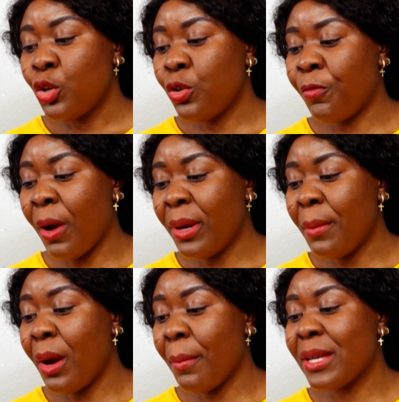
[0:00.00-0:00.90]
Your family
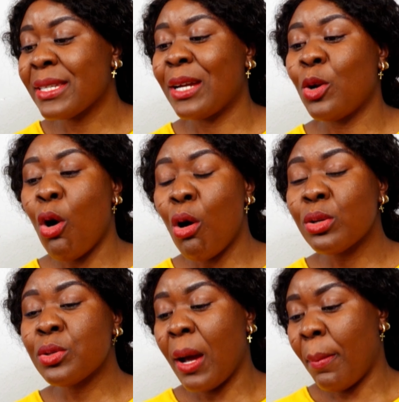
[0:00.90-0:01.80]
members can
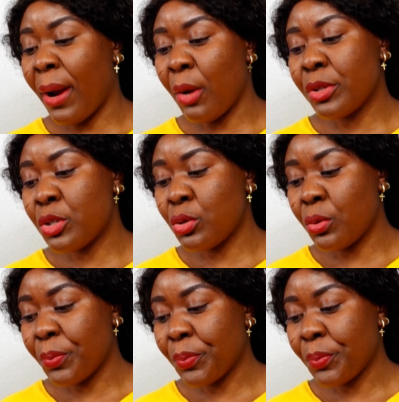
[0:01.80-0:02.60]
also apply with you.